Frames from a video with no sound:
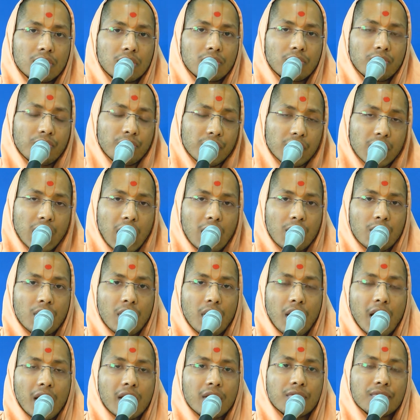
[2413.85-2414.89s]

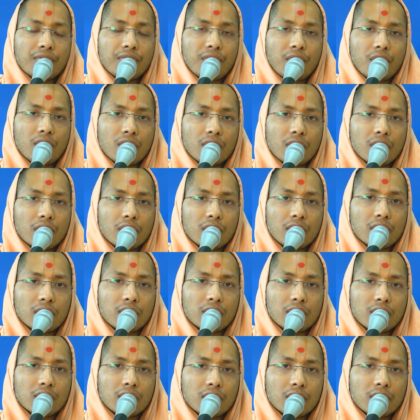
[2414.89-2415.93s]
without any fault.
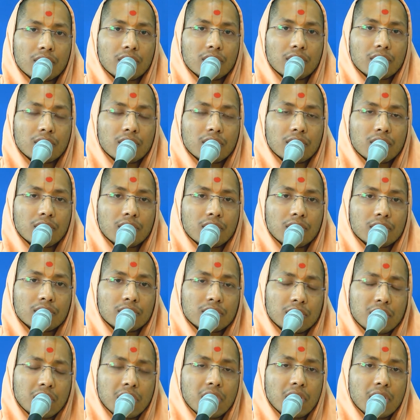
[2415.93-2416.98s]

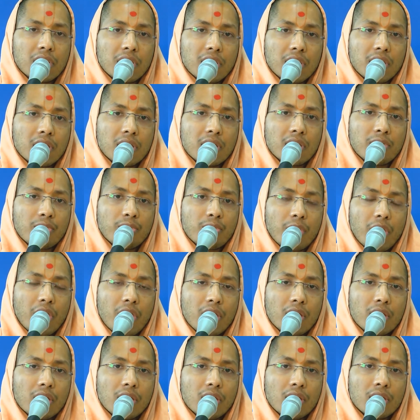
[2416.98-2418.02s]
Still, he
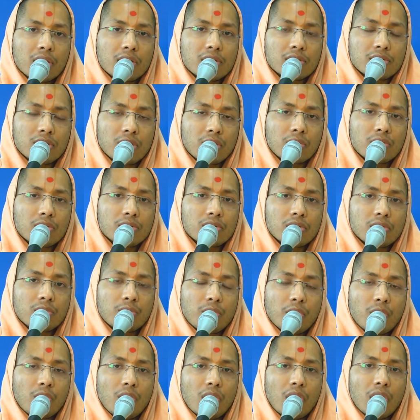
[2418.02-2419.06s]
remained in the service of
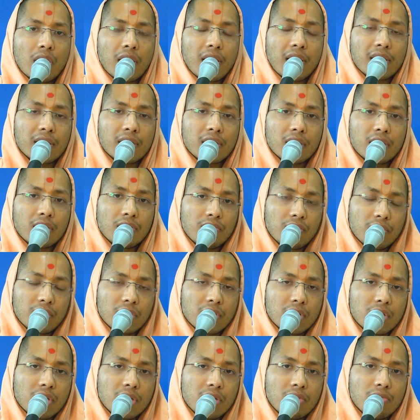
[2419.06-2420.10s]
Bhagwan and even
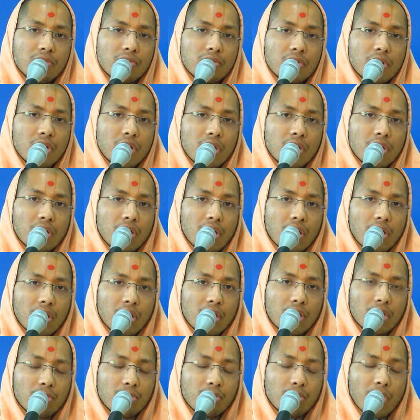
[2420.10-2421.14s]
he
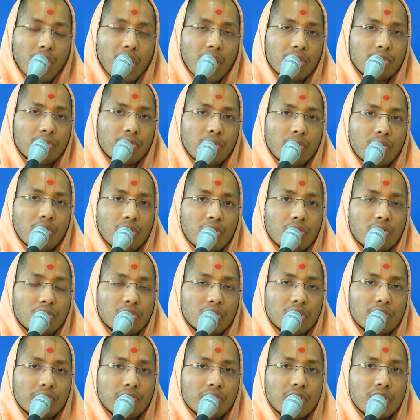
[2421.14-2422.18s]
imbibed or
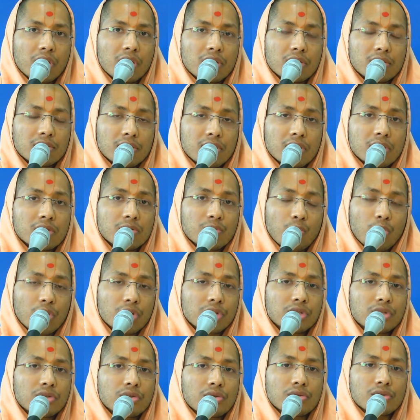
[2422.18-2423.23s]
even he sees
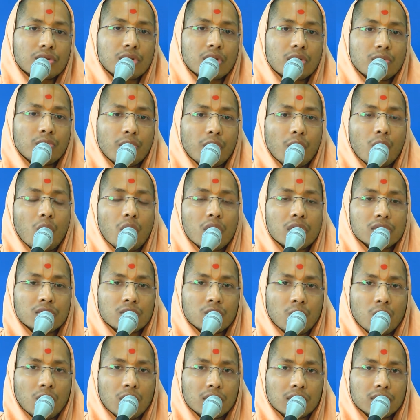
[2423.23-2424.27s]
virtues in Bhagwan's
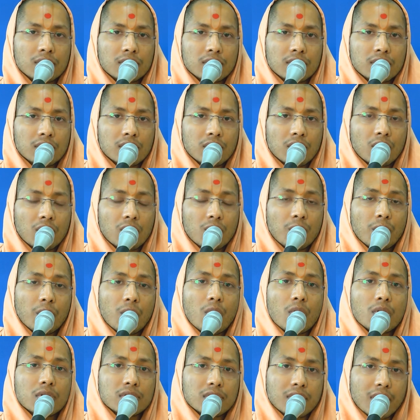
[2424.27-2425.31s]
words or
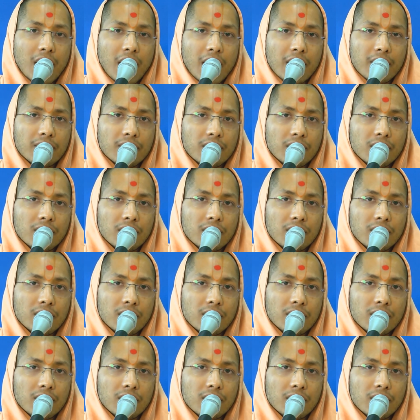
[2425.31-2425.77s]
Bhagwan's life.